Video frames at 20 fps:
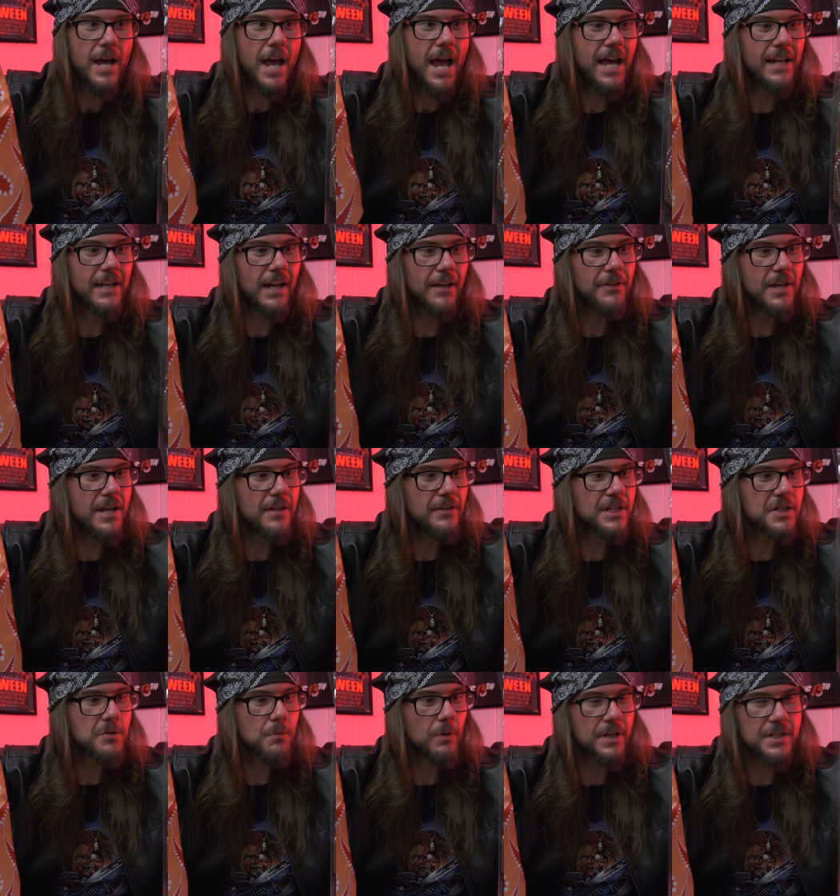and I think
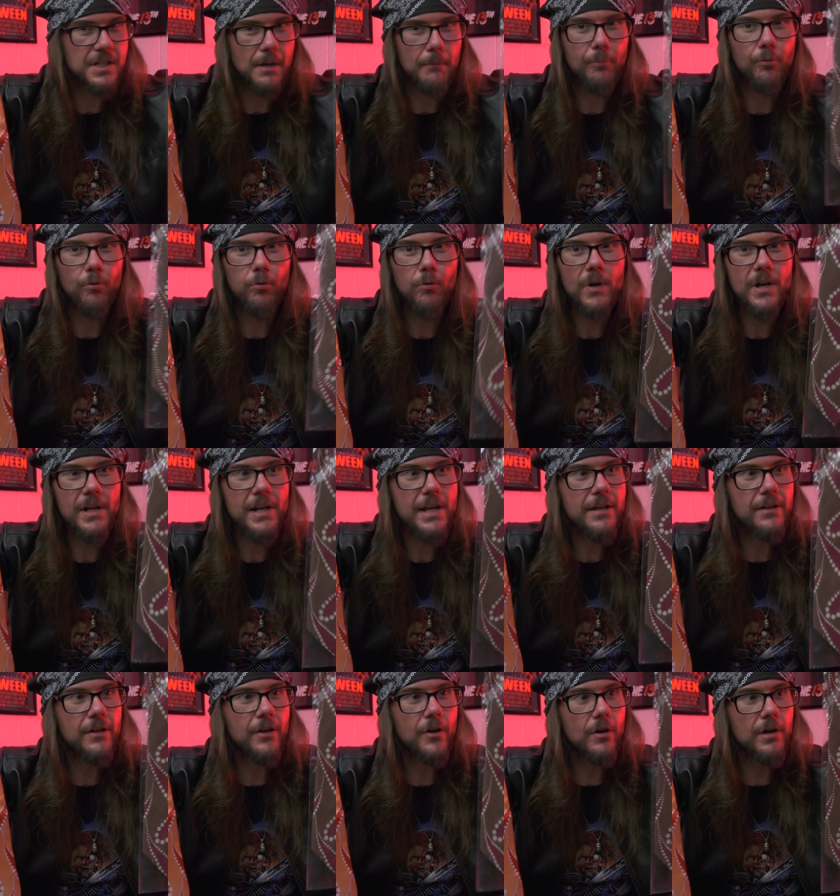this one is a
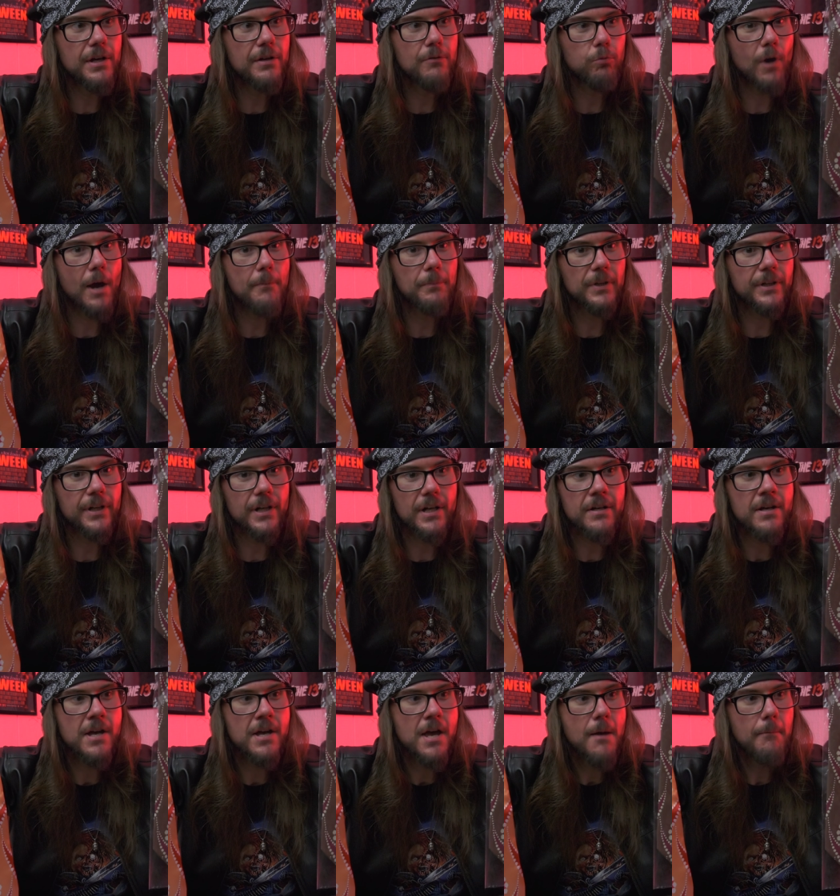pretty good
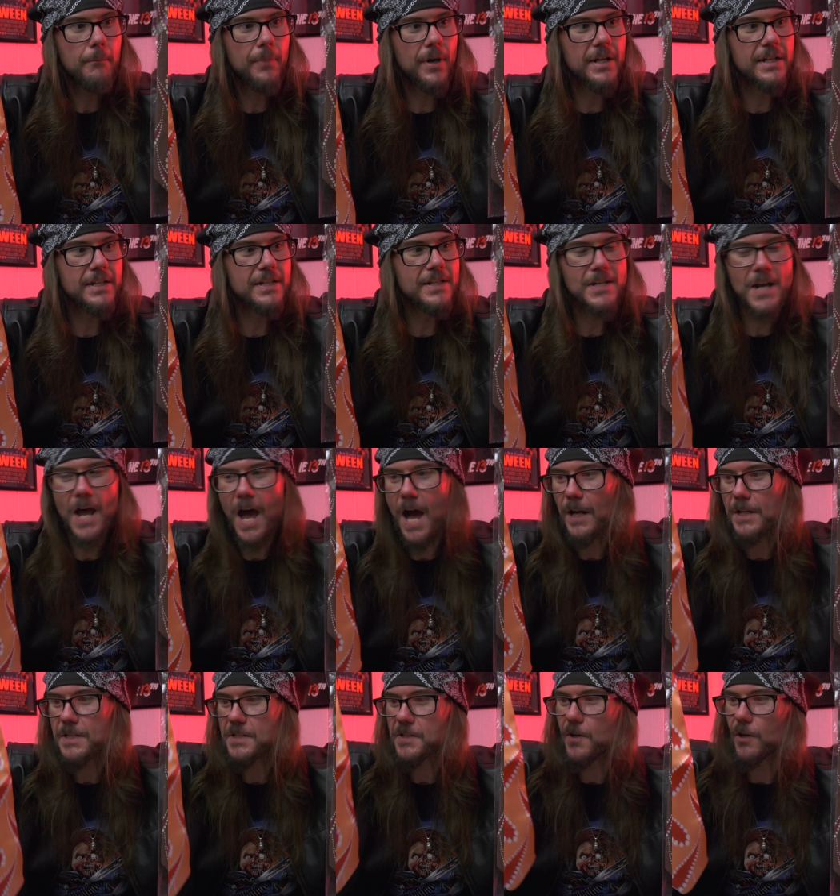replica, but
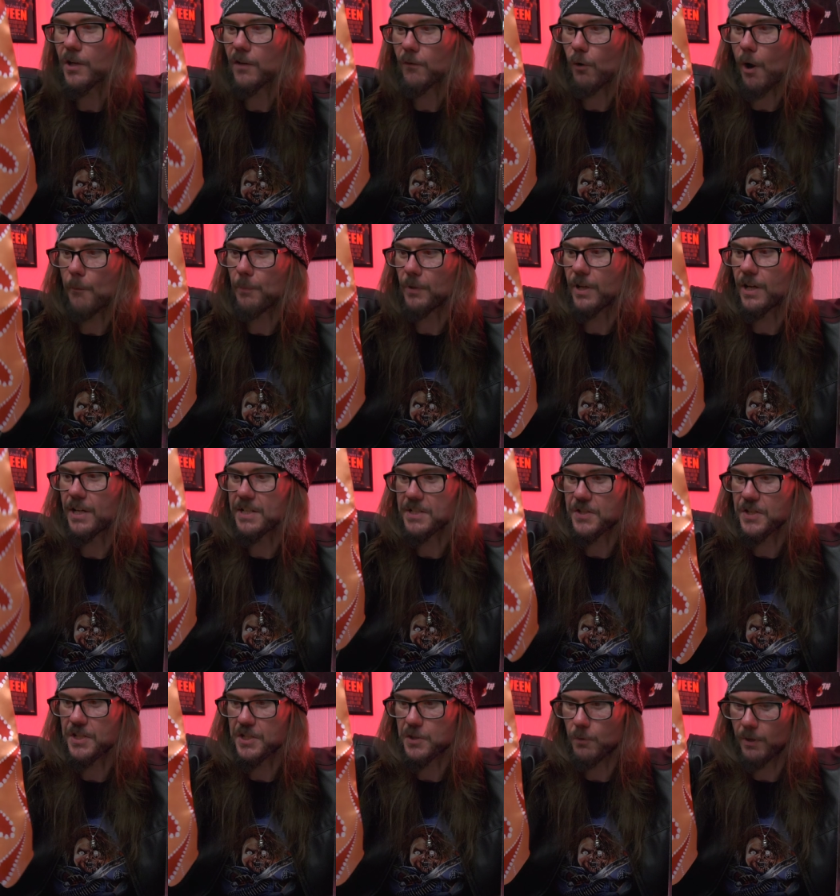not as good of a replica as
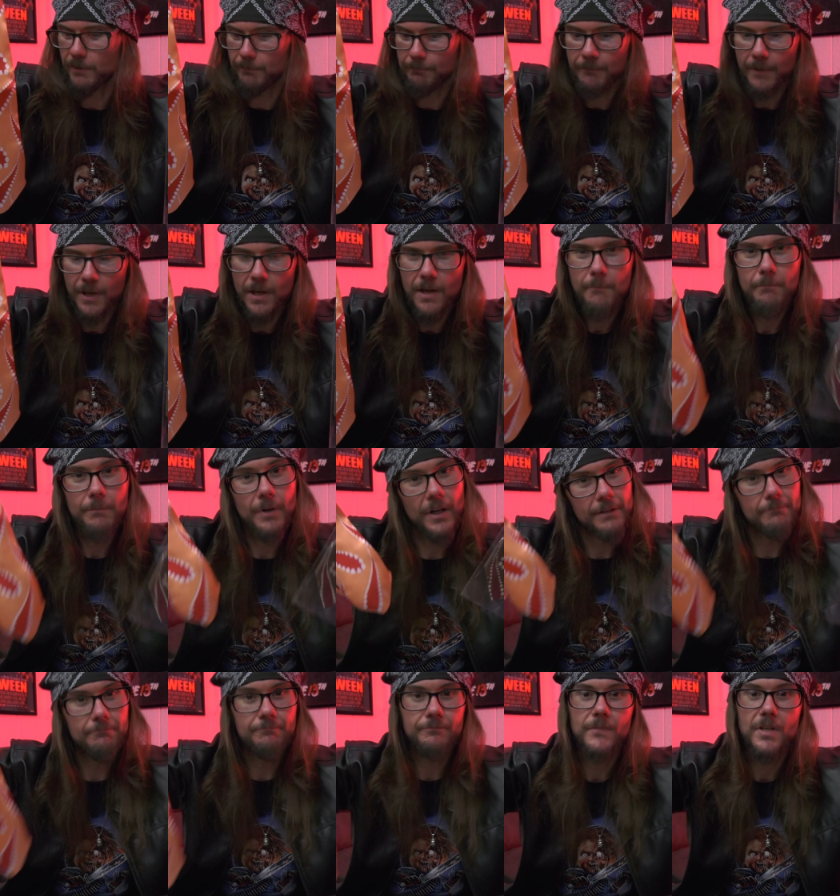this one.
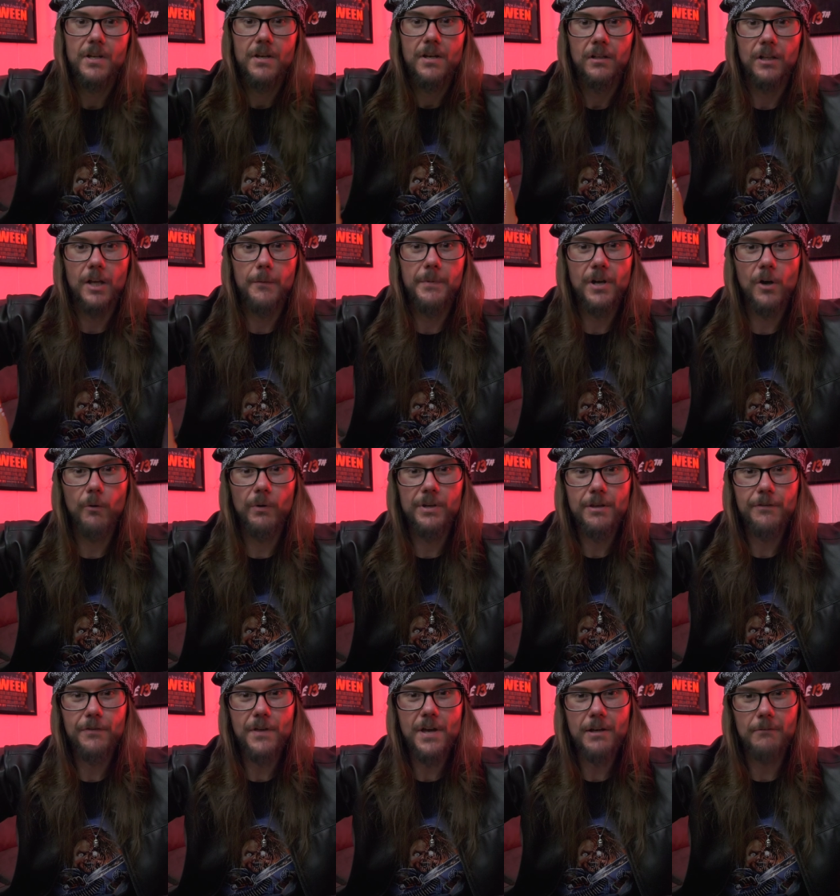But let me know what
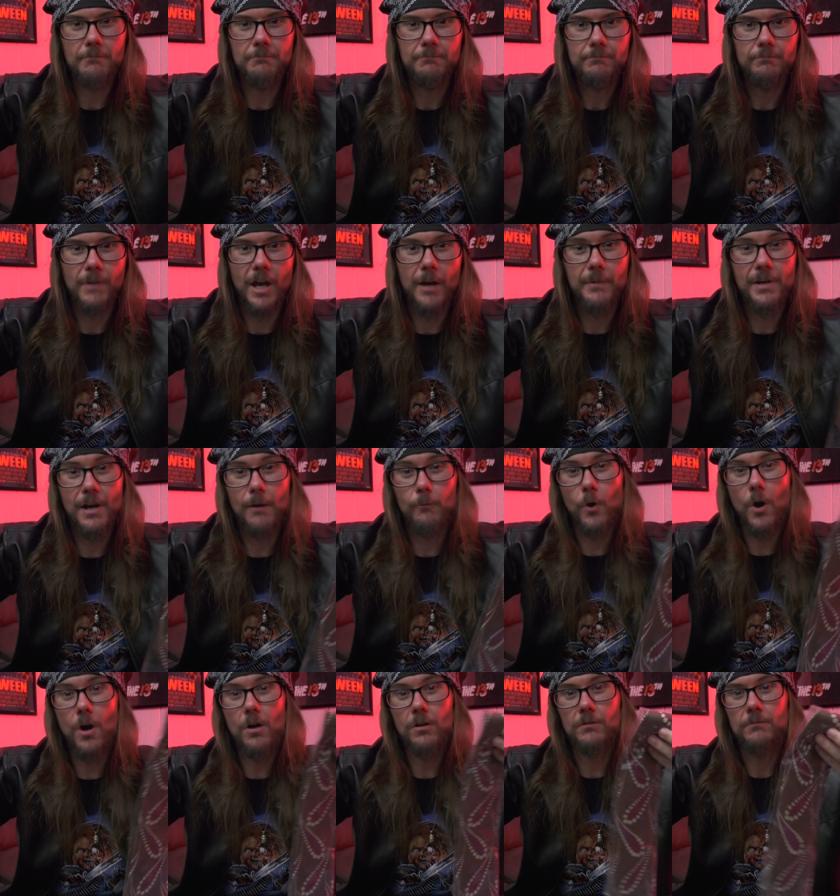you think. Maybe
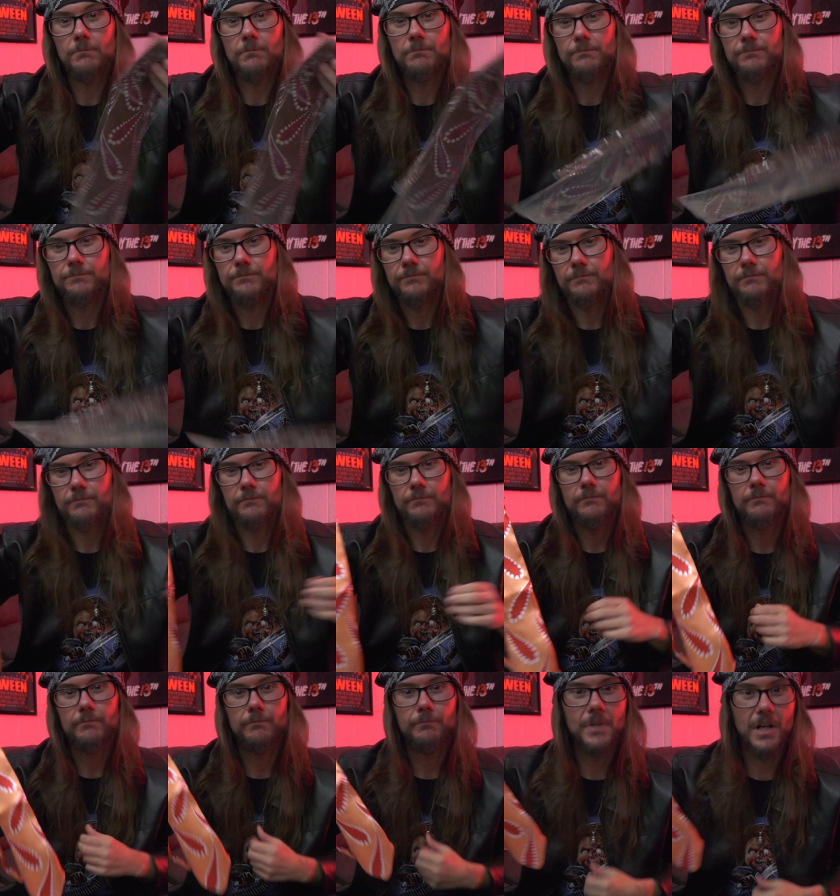I'm wrong,
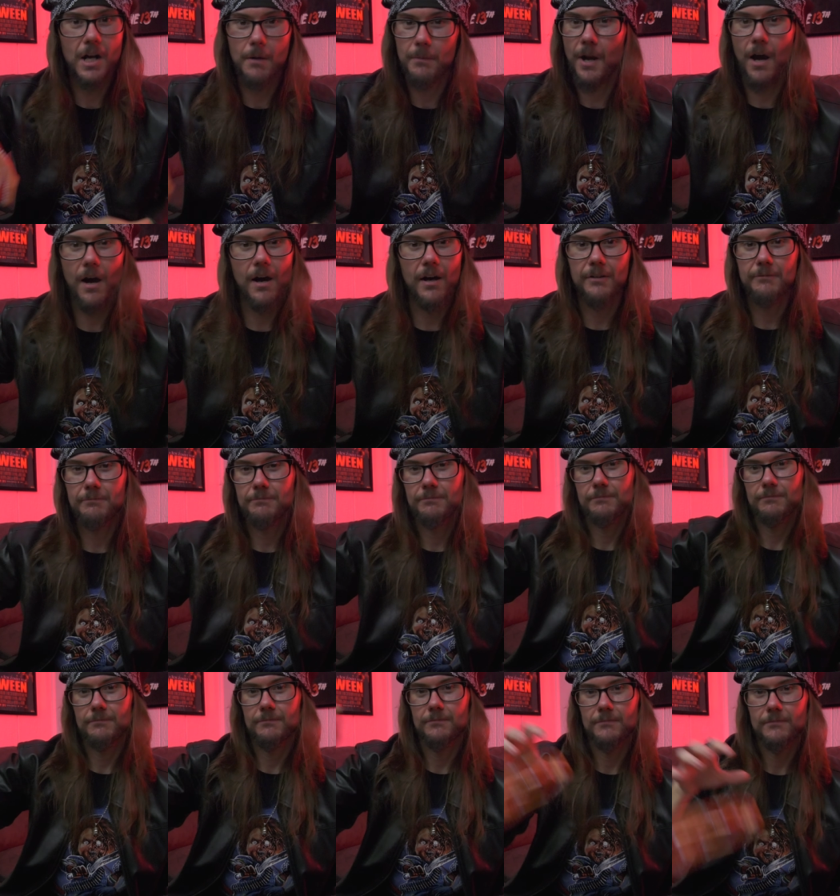but I'm not,
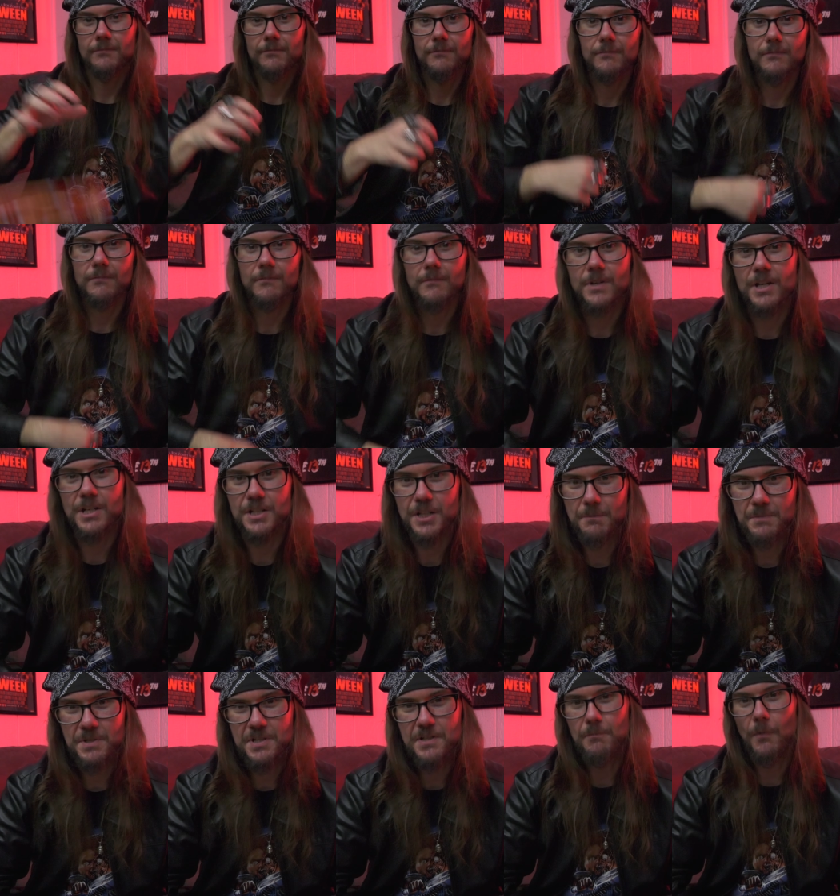because
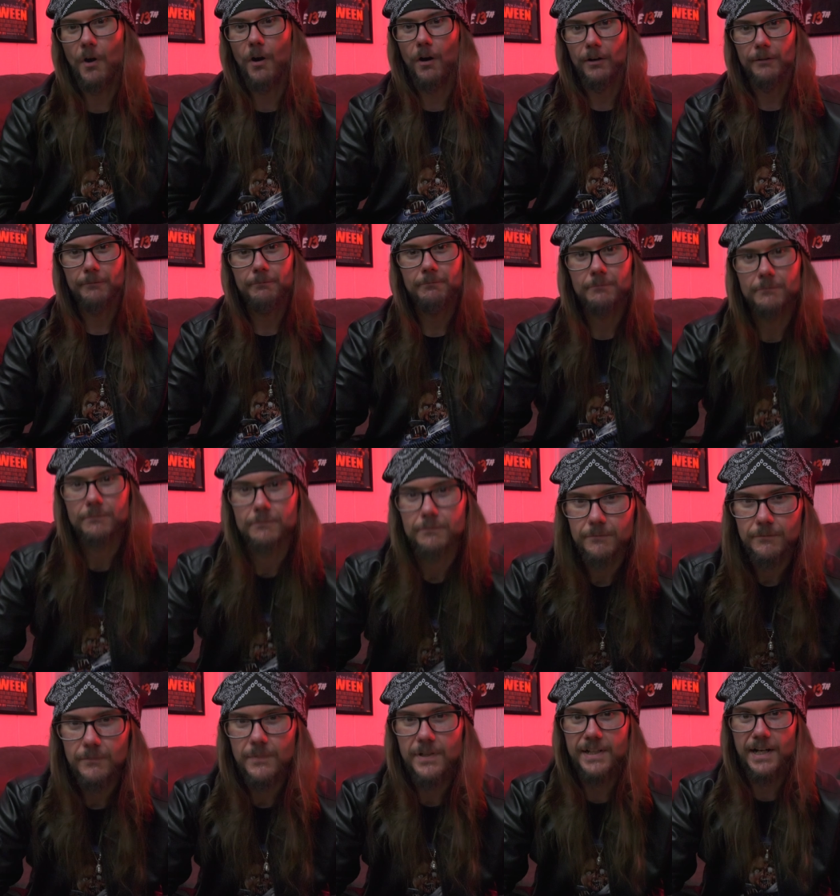I'm smart,
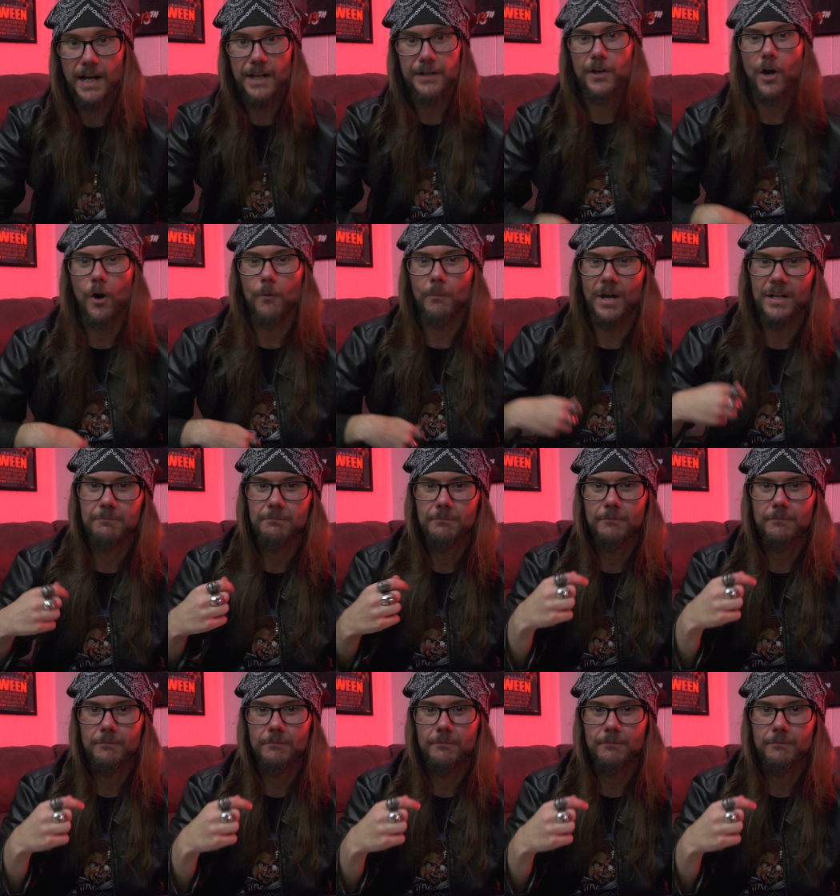and I know my